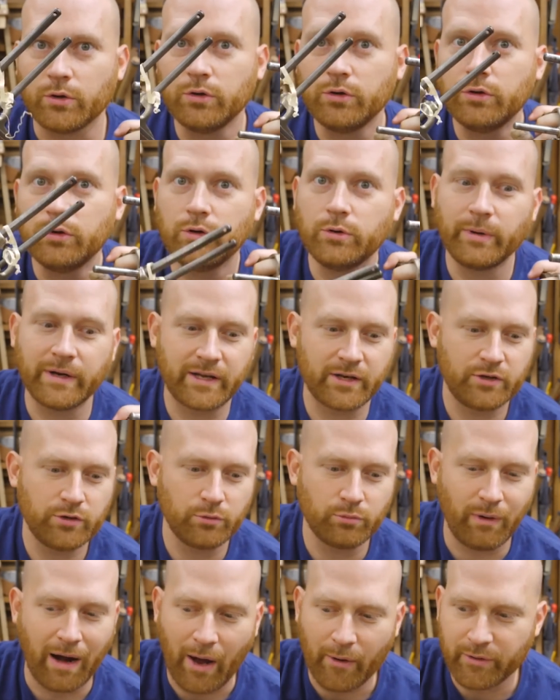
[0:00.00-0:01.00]
Ooh, we could
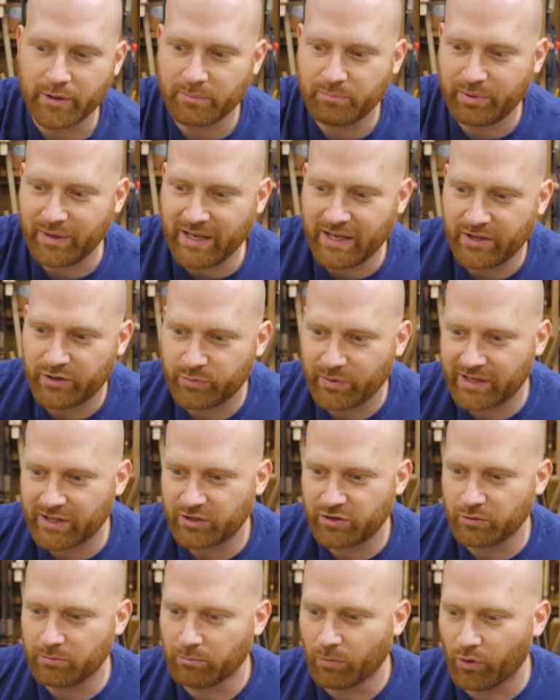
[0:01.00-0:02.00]
do rounded beads, we
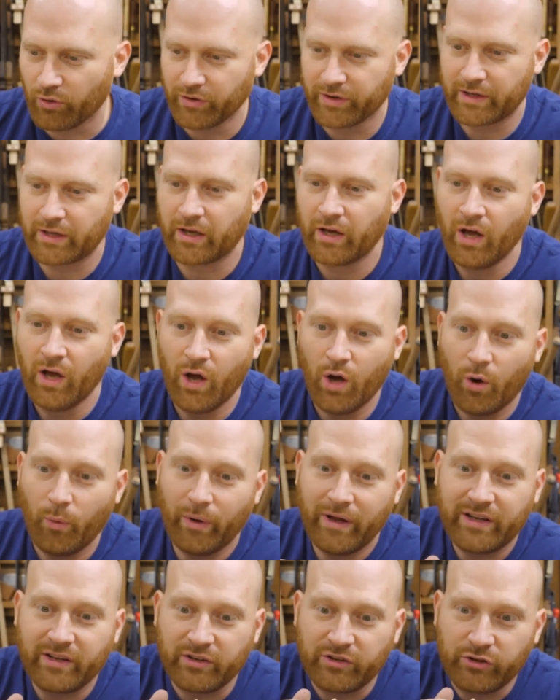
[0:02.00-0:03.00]
could do molding,
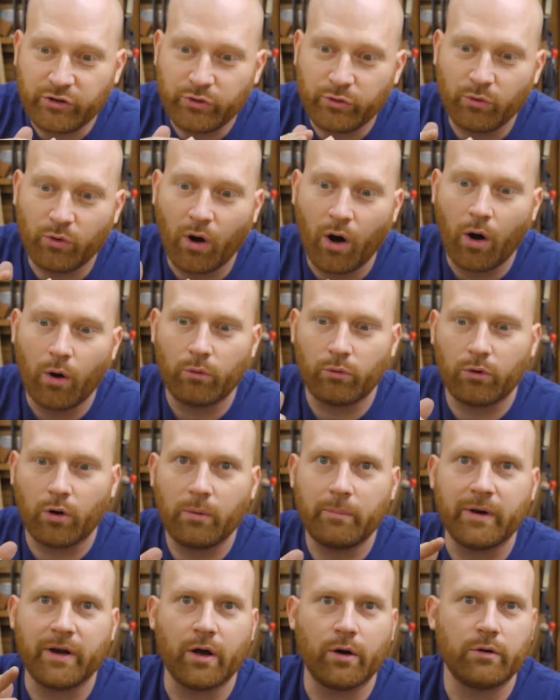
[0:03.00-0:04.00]
we could do
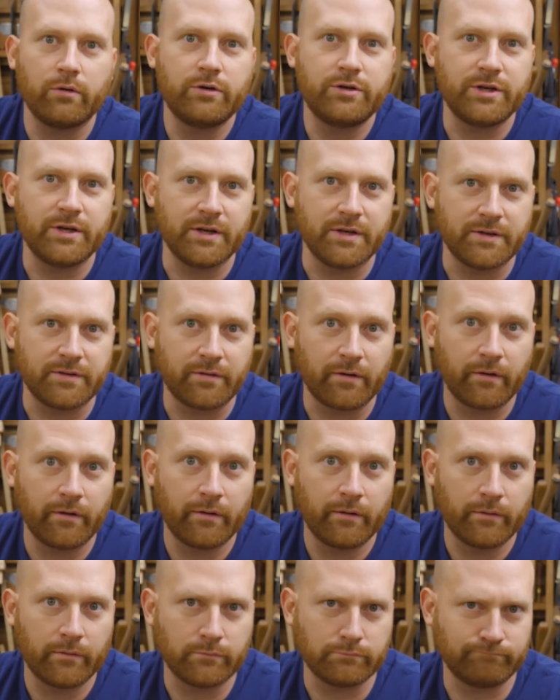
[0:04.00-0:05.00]
Roman
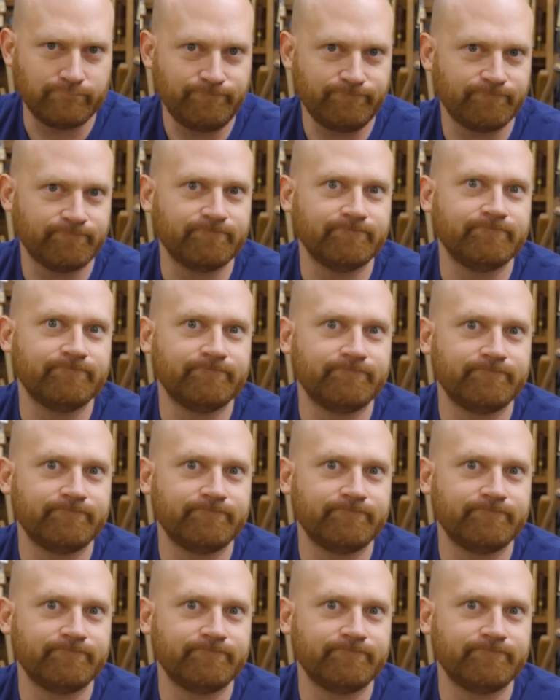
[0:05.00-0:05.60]
Hmm.